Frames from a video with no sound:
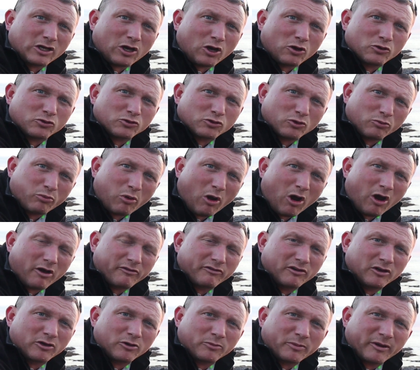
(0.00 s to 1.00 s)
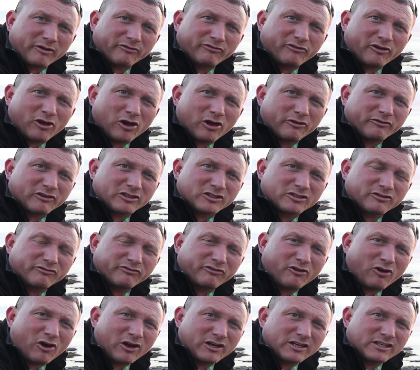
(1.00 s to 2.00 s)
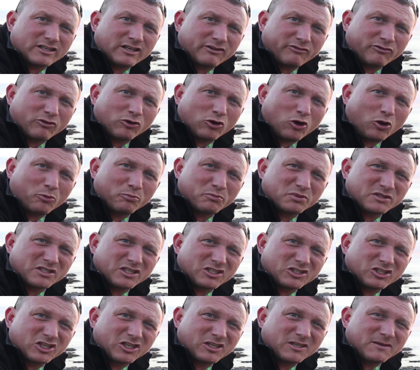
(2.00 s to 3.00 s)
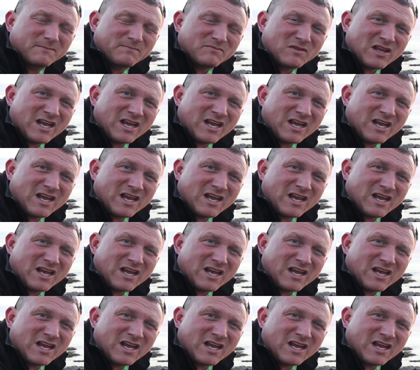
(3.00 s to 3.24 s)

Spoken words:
coastal path a little bit further to find a different composition,